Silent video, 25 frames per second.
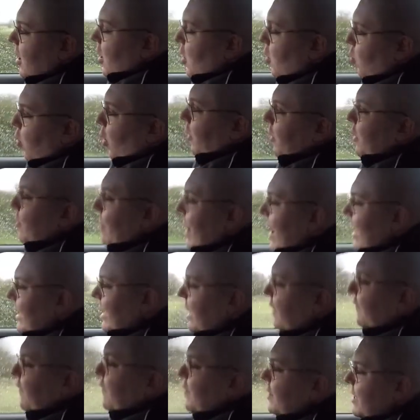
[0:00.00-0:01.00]
what the main
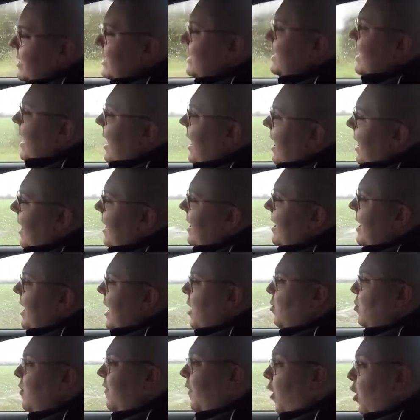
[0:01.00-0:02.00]
differences are,
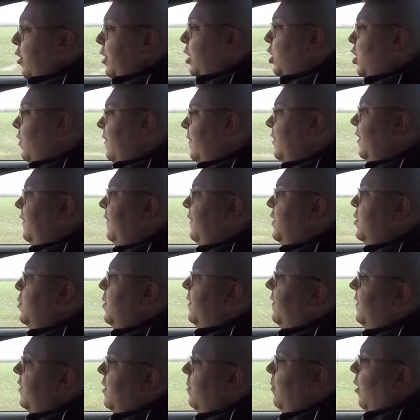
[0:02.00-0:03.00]
and we've already covered a few
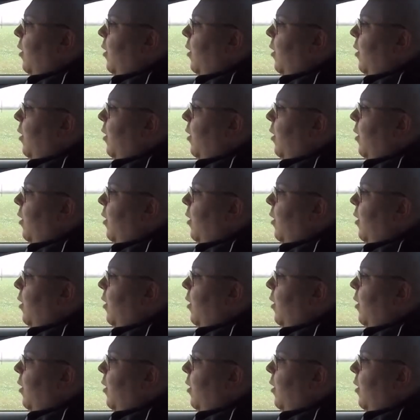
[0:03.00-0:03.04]
of them